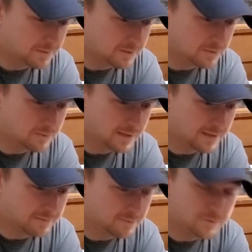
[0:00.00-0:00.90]
that
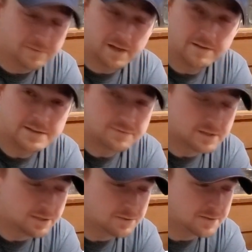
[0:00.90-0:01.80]
who have done these
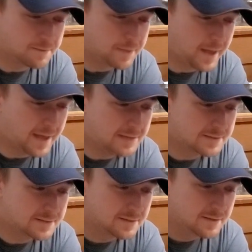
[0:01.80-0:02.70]
videos in the past,